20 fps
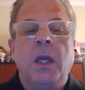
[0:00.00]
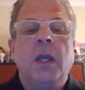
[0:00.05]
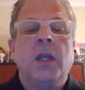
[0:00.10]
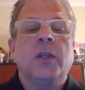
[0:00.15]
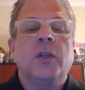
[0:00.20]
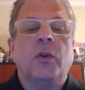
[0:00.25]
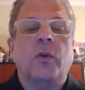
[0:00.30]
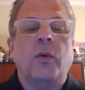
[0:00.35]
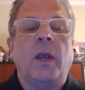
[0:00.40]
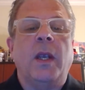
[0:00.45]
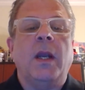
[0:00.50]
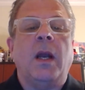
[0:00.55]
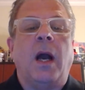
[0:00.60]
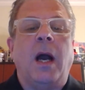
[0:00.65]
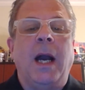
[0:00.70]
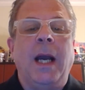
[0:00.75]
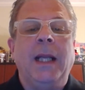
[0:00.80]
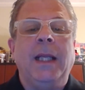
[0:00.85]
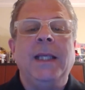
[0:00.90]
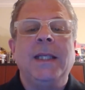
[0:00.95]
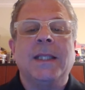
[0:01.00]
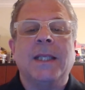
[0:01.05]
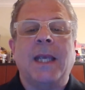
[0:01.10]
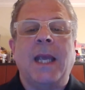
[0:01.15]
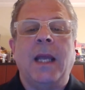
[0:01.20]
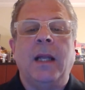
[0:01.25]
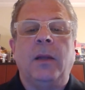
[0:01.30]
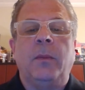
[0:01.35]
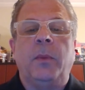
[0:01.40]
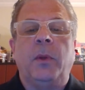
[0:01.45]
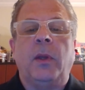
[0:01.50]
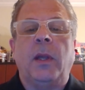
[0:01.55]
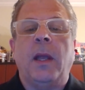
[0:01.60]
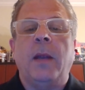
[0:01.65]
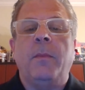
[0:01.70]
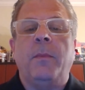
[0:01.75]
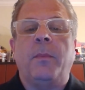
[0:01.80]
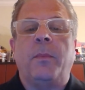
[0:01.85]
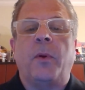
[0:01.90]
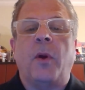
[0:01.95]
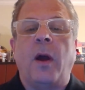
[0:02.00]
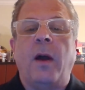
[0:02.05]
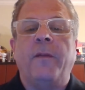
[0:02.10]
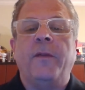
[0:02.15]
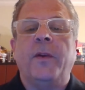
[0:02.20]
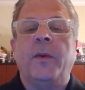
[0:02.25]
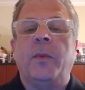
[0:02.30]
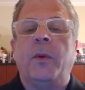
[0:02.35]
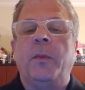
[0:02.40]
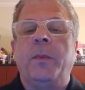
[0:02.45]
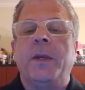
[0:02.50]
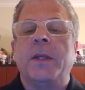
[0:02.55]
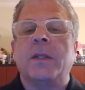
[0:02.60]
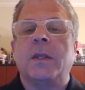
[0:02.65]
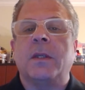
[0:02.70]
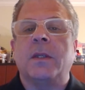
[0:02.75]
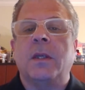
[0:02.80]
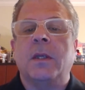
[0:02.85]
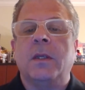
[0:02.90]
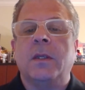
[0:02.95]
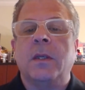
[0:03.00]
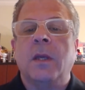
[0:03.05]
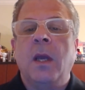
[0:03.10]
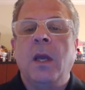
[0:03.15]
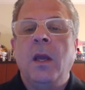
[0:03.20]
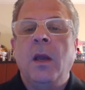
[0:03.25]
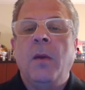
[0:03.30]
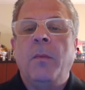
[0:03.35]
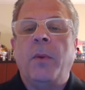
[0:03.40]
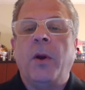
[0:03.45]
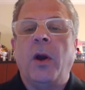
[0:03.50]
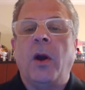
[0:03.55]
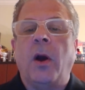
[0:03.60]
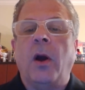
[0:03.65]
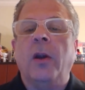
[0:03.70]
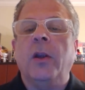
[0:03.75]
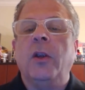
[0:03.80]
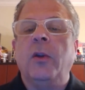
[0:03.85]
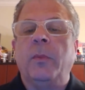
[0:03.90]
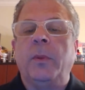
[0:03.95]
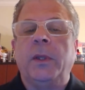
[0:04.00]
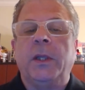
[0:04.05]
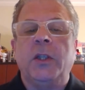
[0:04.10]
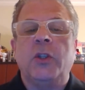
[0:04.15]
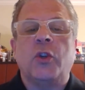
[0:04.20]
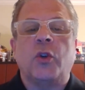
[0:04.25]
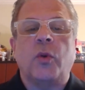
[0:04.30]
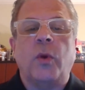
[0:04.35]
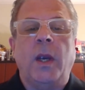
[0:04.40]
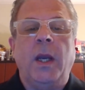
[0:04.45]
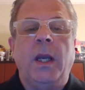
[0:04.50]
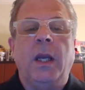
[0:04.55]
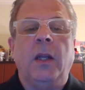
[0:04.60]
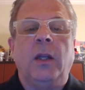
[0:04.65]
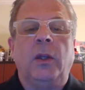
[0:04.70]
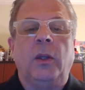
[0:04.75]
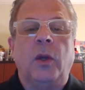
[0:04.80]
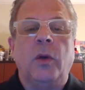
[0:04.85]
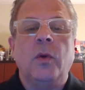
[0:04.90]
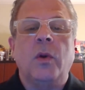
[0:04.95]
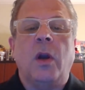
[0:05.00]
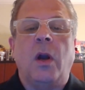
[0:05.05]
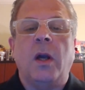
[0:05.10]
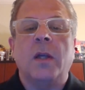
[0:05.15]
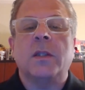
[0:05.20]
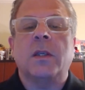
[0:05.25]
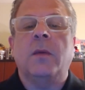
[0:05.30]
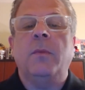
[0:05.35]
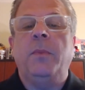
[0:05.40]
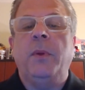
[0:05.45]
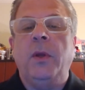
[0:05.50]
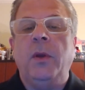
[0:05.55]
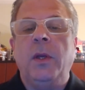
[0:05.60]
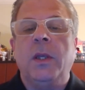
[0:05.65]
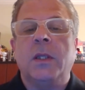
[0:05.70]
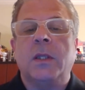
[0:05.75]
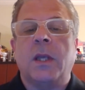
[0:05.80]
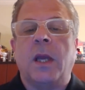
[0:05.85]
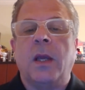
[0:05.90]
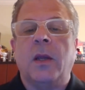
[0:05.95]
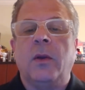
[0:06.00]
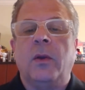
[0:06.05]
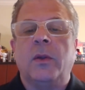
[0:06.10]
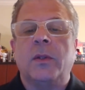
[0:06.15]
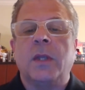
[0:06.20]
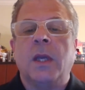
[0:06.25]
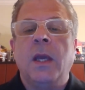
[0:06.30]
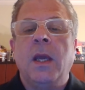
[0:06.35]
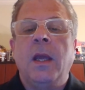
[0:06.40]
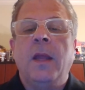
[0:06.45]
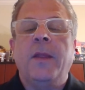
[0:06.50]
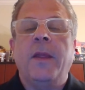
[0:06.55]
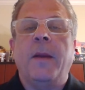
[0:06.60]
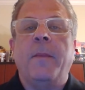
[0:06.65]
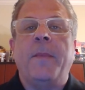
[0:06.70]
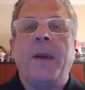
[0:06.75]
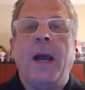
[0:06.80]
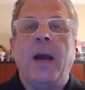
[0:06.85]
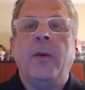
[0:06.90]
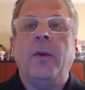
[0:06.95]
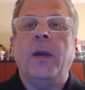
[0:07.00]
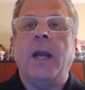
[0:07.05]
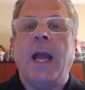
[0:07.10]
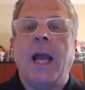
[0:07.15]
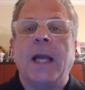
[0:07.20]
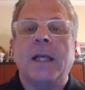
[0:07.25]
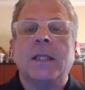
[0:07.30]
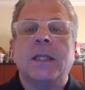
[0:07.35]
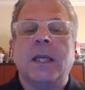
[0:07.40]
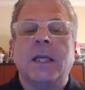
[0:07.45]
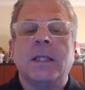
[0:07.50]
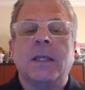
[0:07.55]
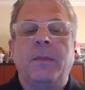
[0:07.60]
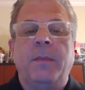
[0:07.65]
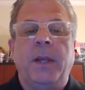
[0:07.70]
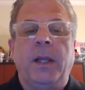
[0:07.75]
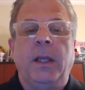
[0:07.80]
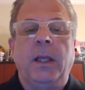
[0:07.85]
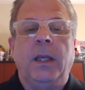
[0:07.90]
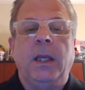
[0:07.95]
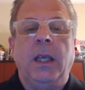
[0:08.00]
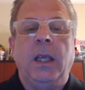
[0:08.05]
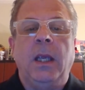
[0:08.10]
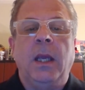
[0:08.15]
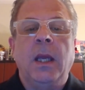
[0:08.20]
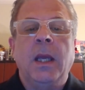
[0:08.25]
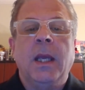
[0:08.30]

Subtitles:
to create highly scalable and profitable businesses by arguably trading low-cost computing cycles that powered accessibility,